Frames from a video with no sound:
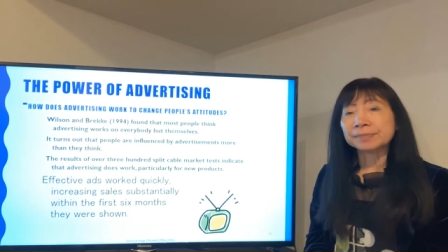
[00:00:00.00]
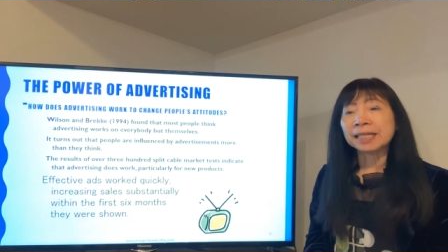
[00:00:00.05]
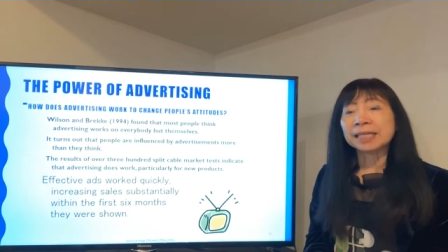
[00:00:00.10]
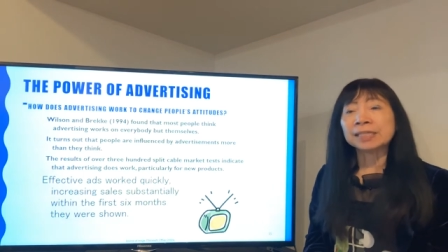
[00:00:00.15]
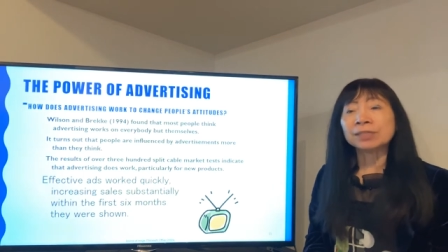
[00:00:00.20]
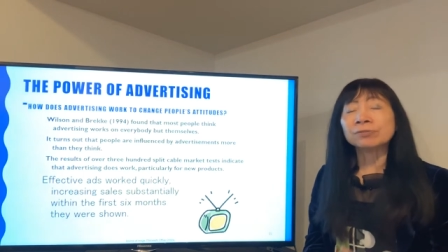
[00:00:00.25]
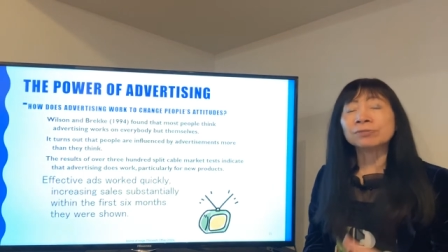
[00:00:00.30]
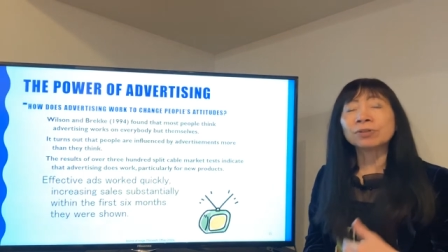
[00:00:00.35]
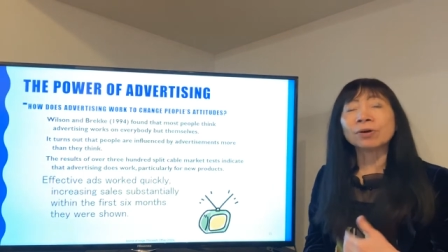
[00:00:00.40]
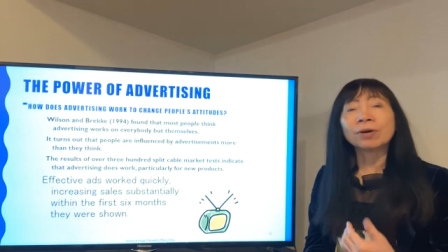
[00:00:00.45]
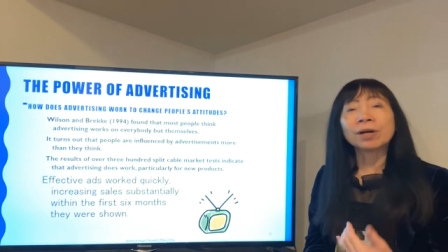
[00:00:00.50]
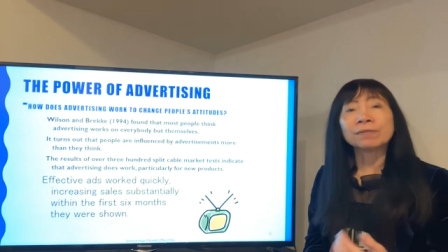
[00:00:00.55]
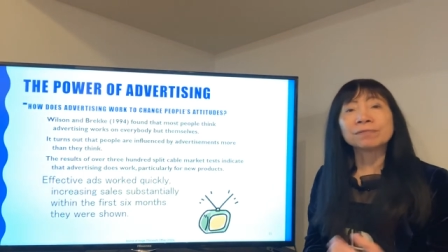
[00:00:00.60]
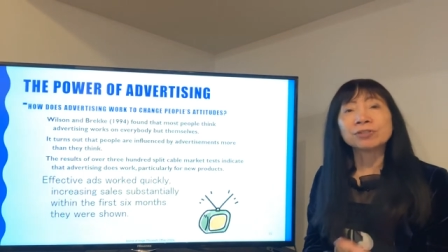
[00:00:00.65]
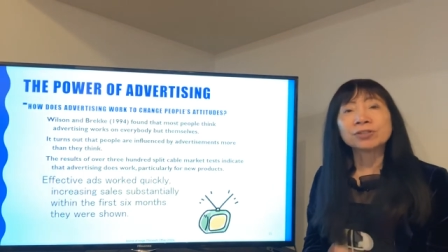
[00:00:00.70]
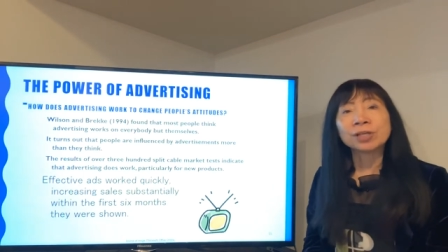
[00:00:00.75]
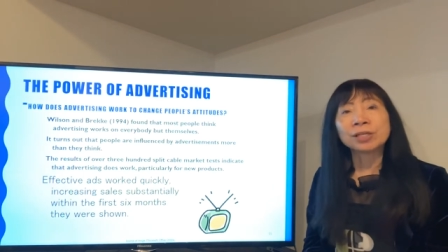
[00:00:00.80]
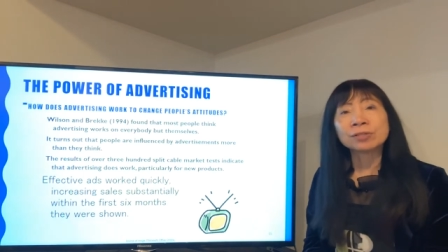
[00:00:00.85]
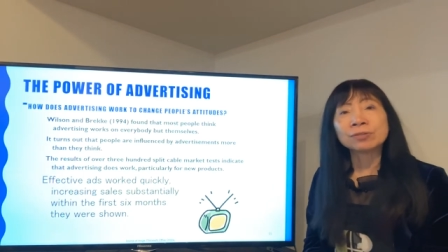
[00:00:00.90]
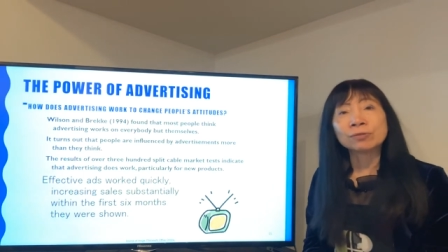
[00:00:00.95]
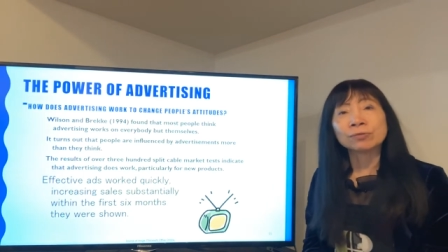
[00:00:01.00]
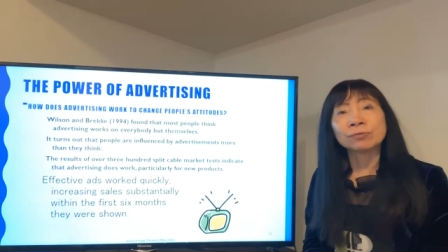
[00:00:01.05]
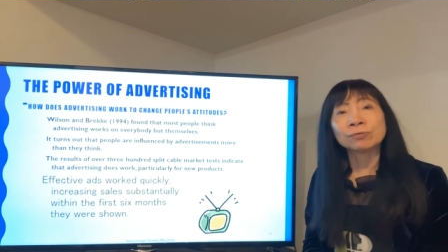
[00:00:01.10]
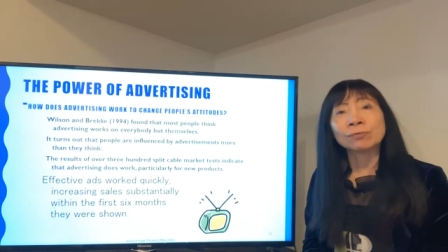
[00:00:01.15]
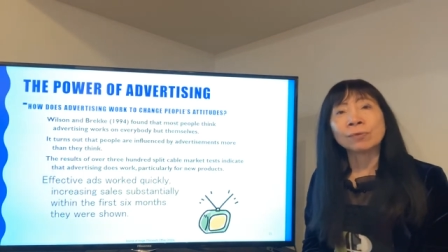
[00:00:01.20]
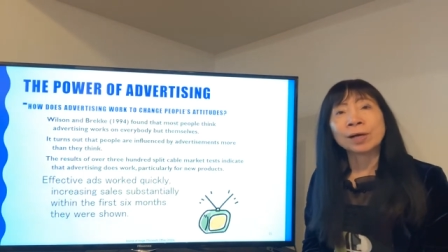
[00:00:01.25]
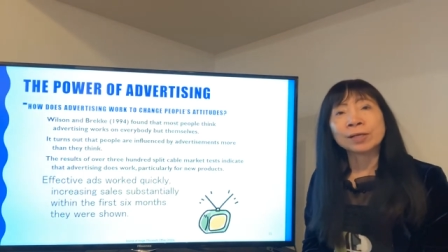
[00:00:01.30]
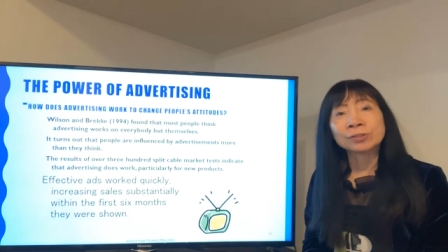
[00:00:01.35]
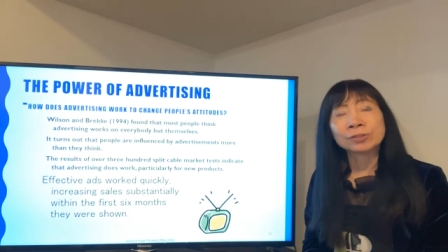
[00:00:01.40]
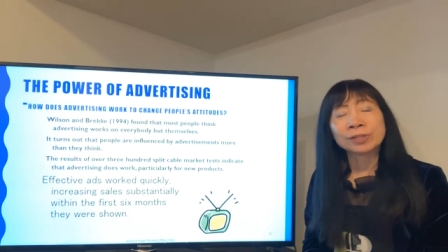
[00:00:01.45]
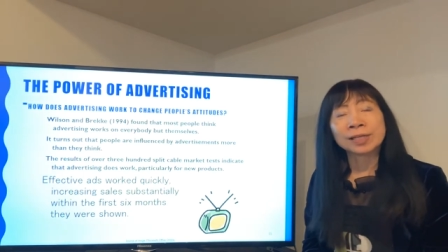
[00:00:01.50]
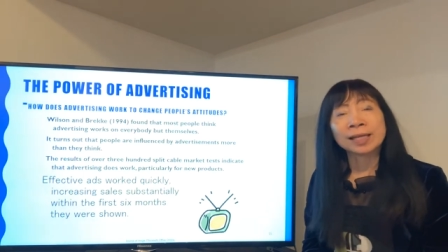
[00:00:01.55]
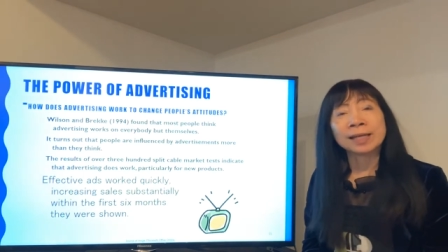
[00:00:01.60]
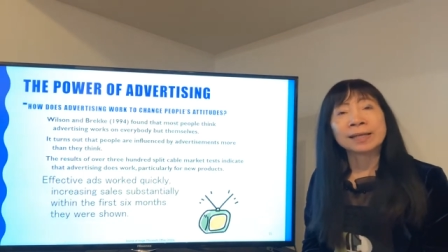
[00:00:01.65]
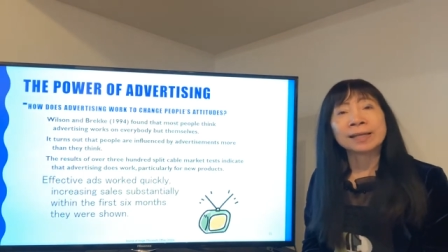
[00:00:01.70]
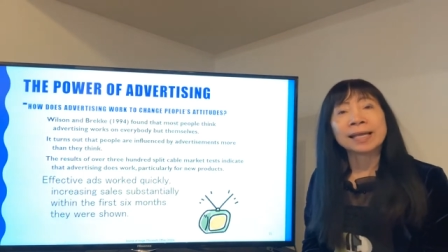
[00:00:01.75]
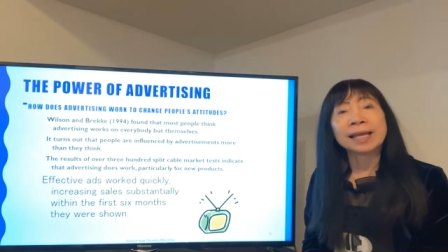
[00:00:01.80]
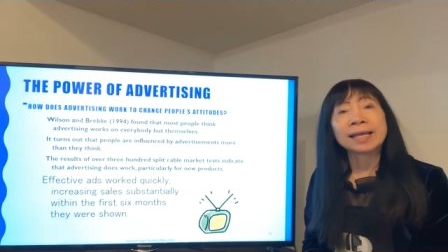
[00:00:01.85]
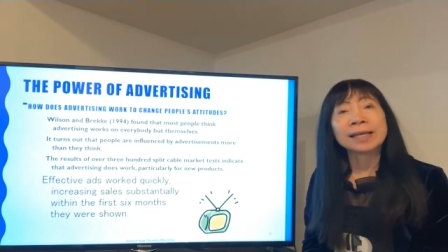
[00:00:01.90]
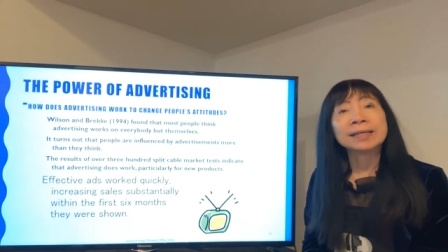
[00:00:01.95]
and you don't have chance to watch
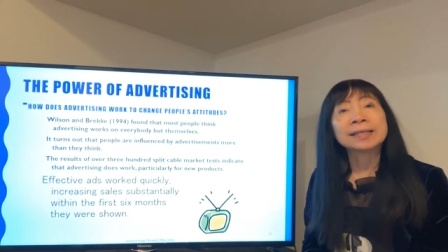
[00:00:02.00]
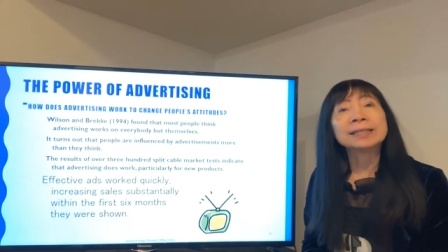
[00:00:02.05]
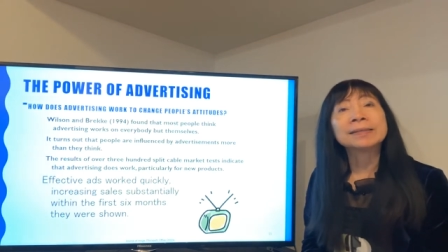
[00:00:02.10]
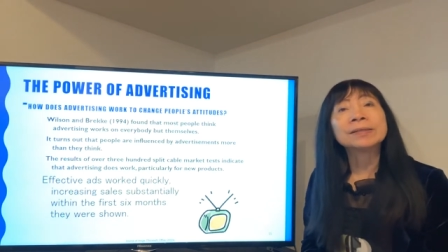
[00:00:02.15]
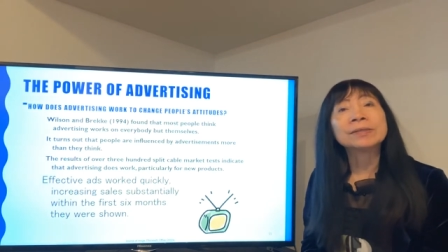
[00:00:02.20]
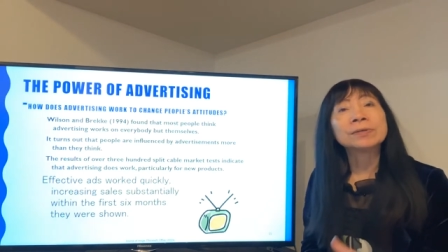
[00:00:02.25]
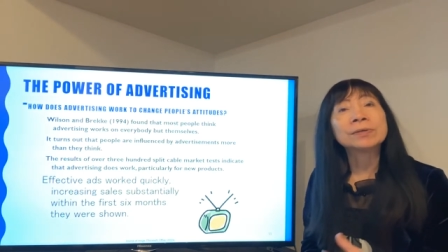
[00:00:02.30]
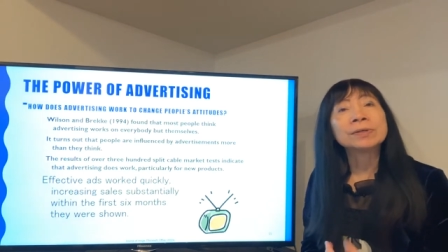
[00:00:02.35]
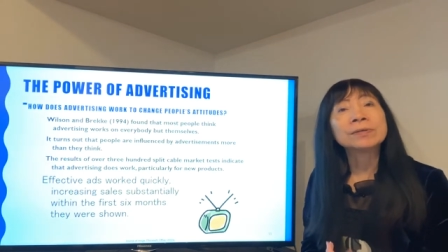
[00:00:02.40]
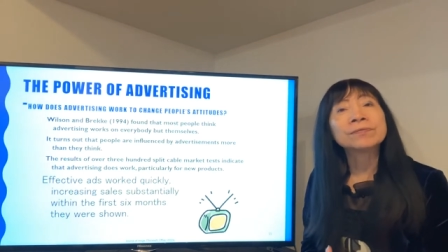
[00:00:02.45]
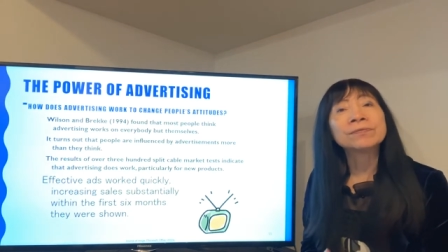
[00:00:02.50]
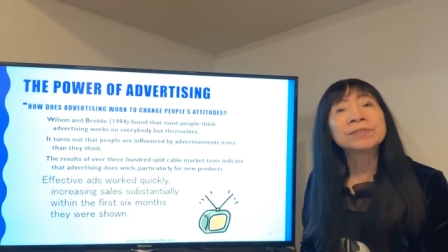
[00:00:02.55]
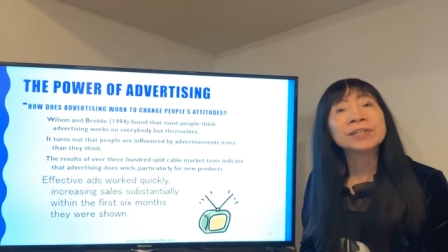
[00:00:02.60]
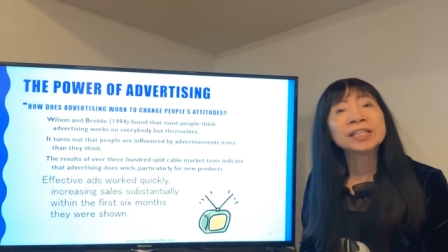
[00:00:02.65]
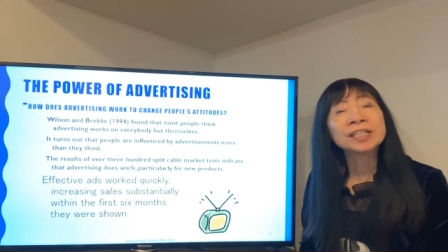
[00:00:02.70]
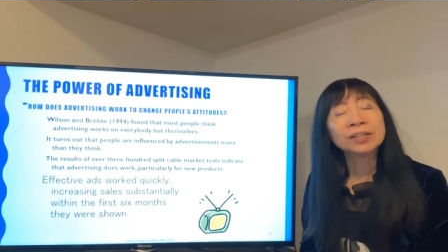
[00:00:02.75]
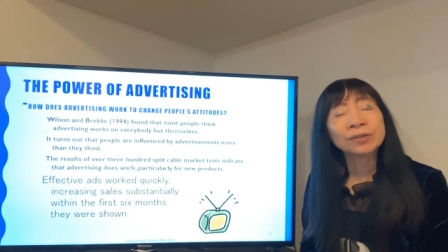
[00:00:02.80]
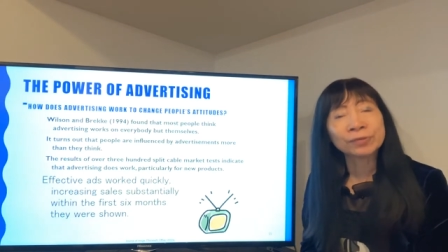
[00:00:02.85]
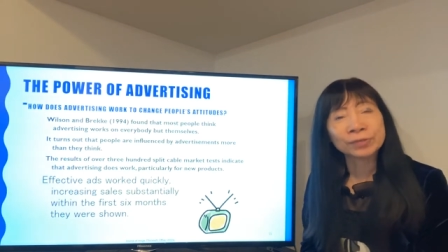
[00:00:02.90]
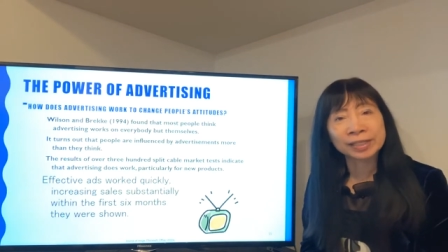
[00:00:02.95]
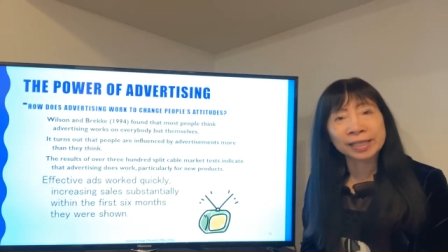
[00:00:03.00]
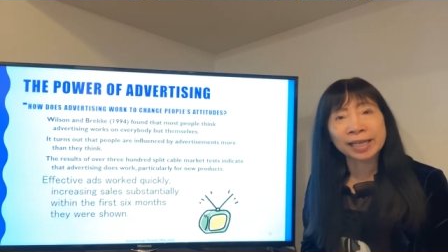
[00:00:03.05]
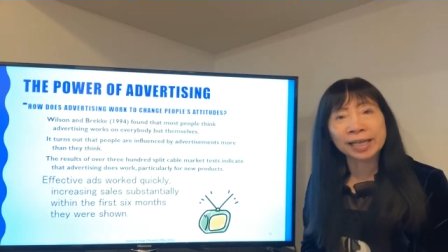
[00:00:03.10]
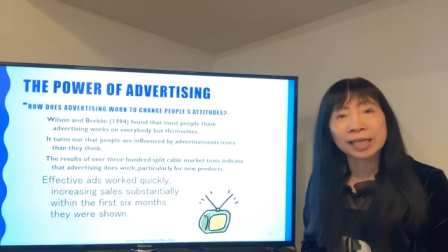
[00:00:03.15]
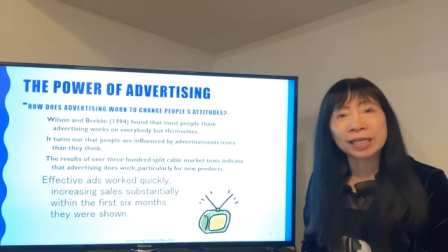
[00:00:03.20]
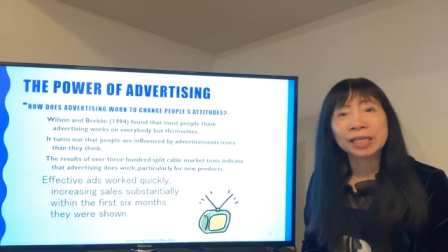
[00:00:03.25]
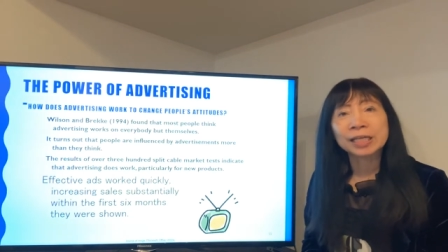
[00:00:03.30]
that video yet,